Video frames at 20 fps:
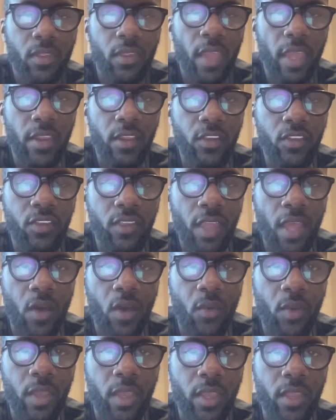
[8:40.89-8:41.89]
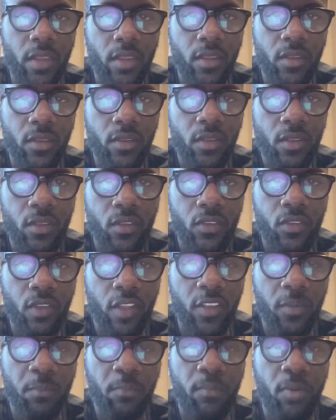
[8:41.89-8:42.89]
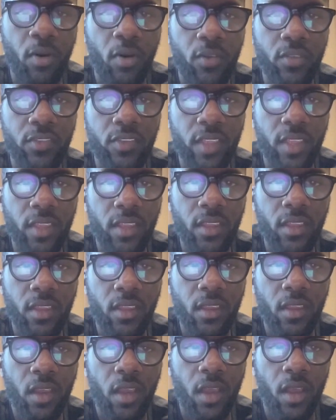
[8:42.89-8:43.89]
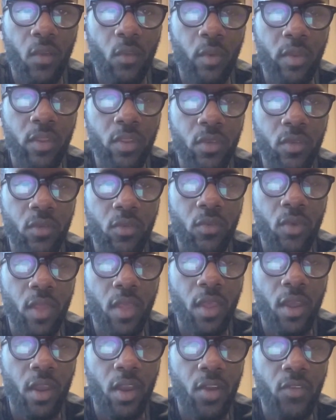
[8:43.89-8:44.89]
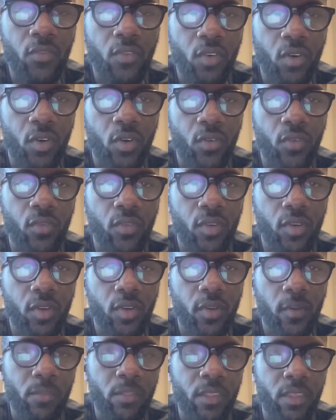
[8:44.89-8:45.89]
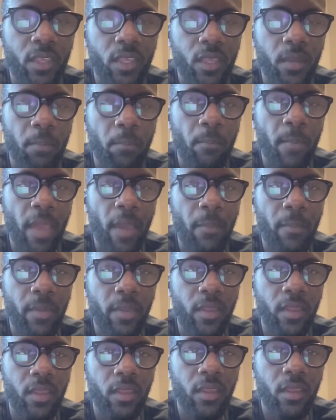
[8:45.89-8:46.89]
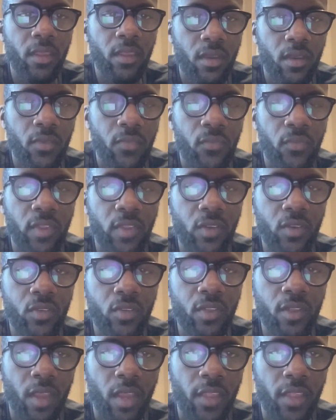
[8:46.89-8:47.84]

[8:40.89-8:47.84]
and you see how it starts pulsing when you hover over the mapping field.